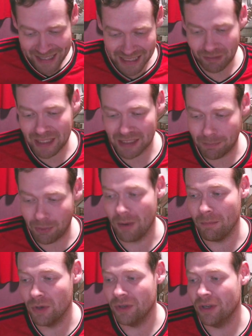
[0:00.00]
of
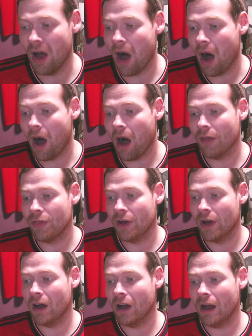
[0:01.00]
disappointment are
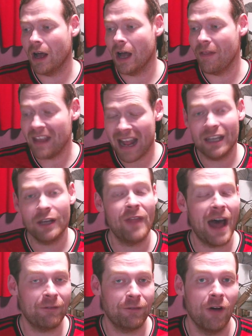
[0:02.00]
that at the end of
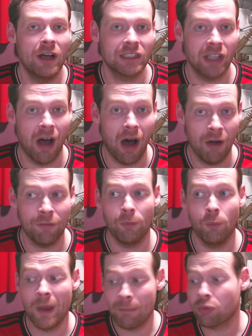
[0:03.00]
that first half,
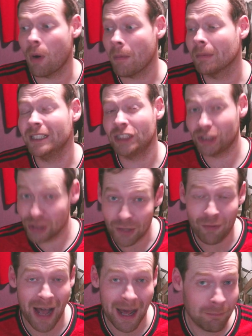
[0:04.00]
we probably should have
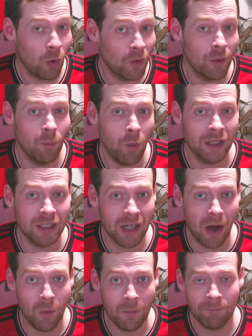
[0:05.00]
had more than one
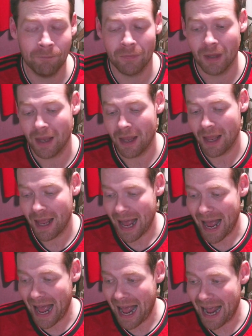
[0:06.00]
goal.
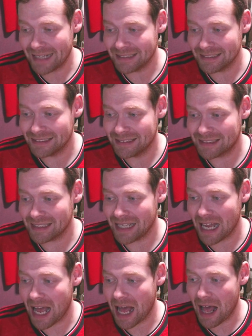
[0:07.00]
And
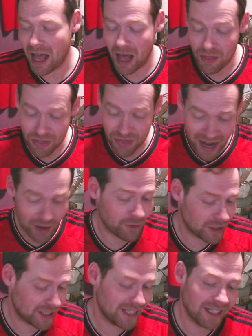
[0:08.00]
then
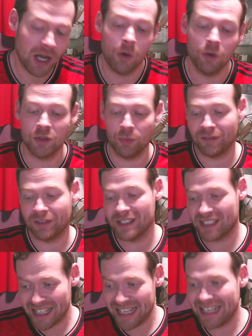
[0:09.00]
obviously the goals that we've
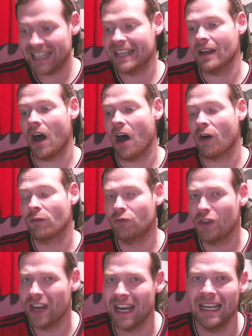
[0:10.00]
conceded are
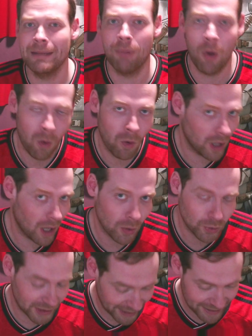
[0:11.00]
really poor goals
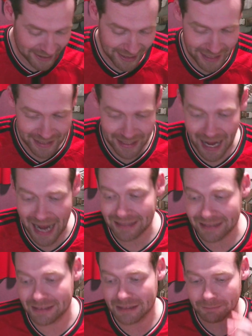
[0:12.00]
to concede. And